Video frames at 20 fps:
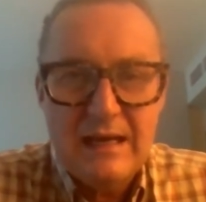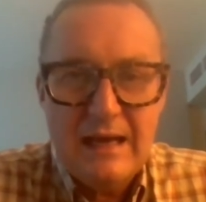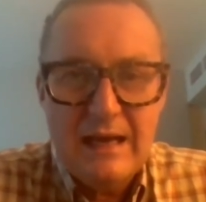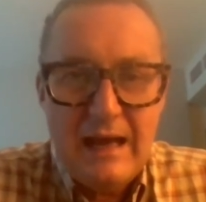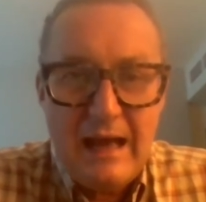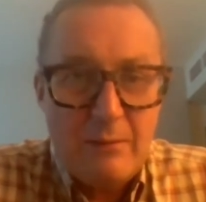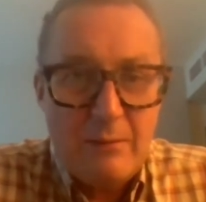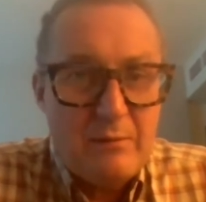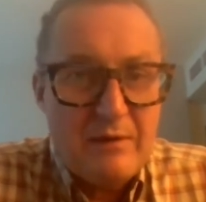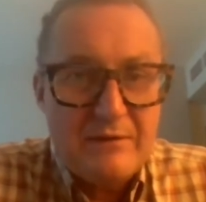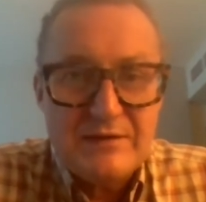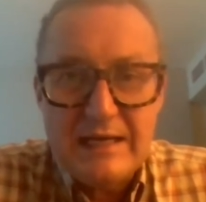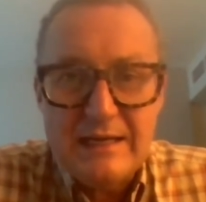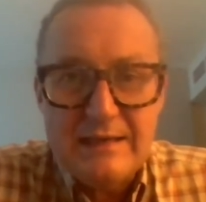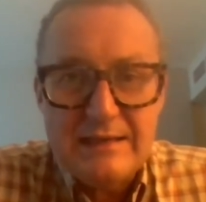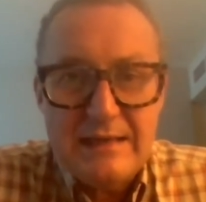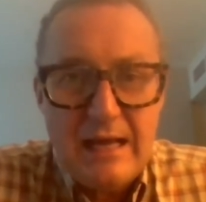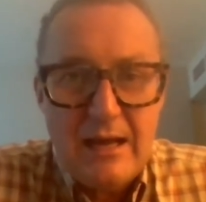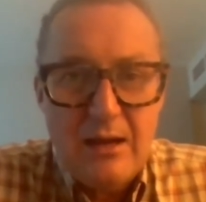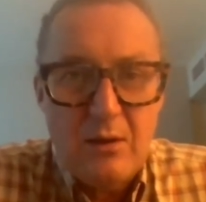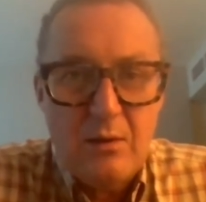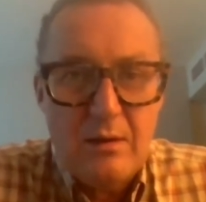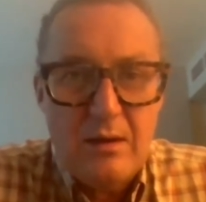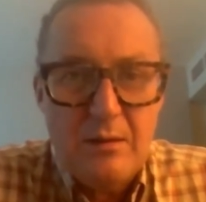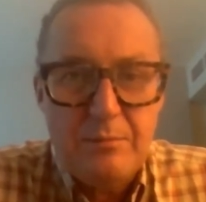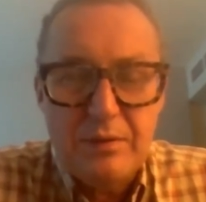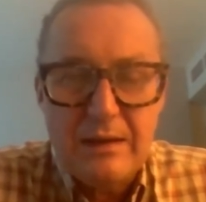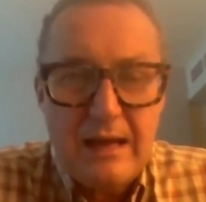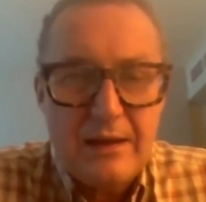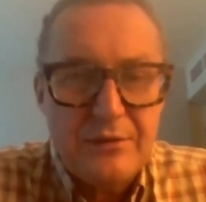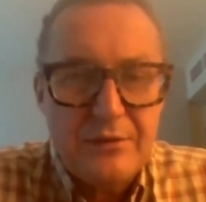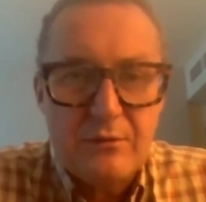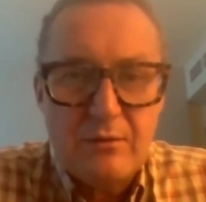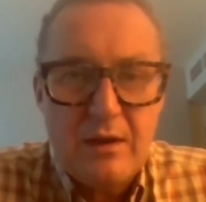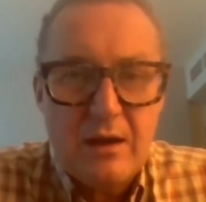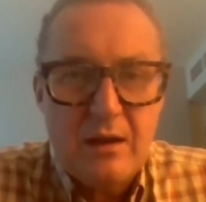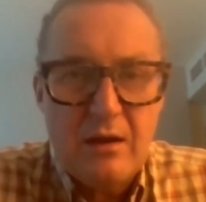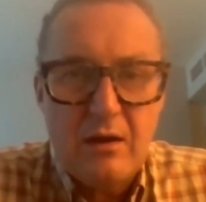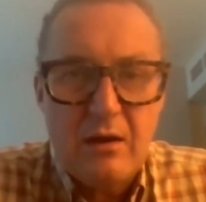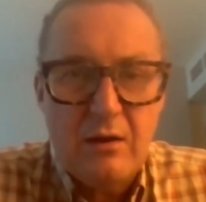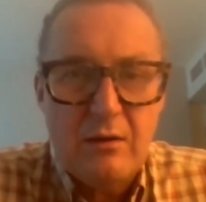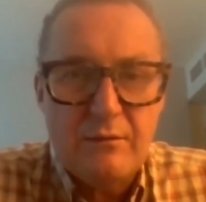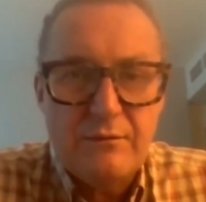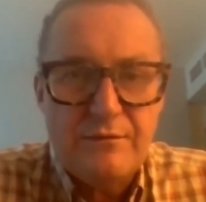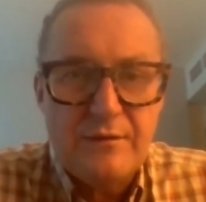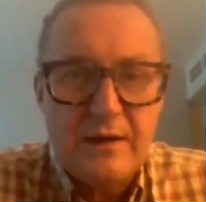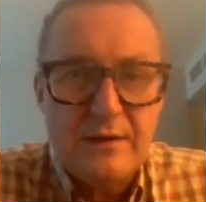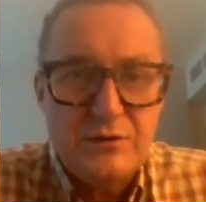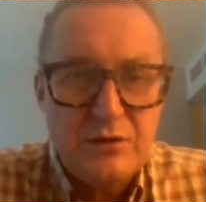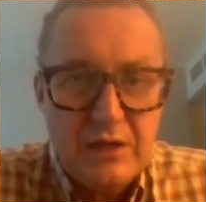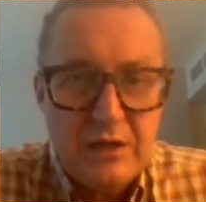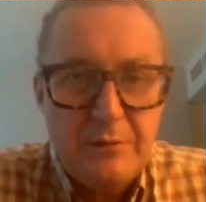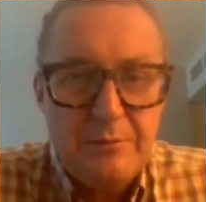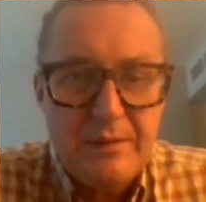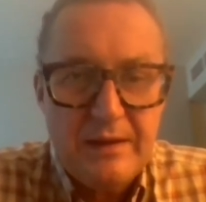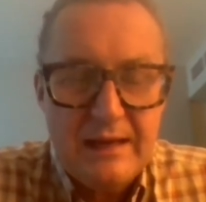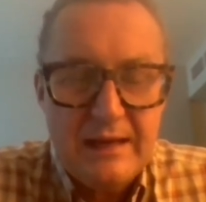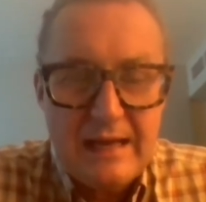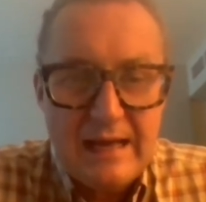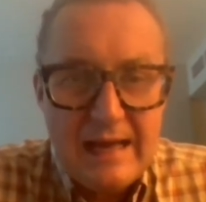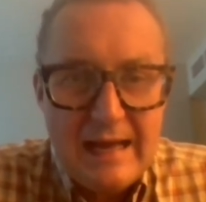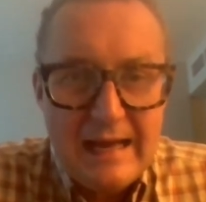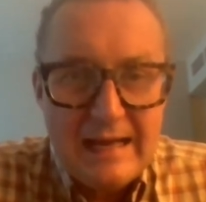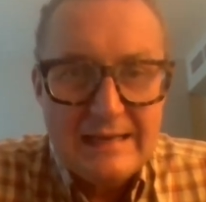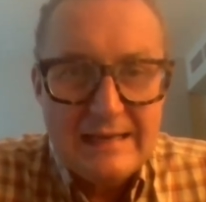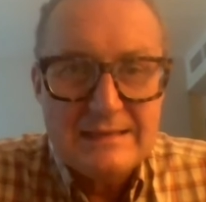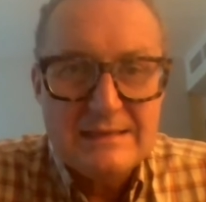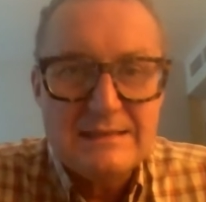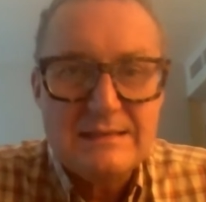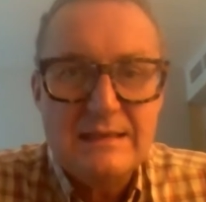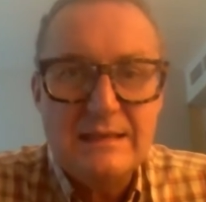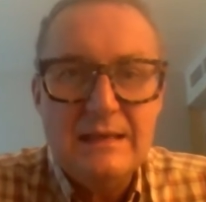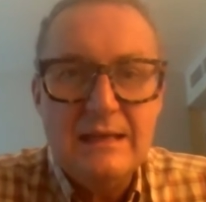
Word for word: And we've seen now a plethora of uh, GP at hand,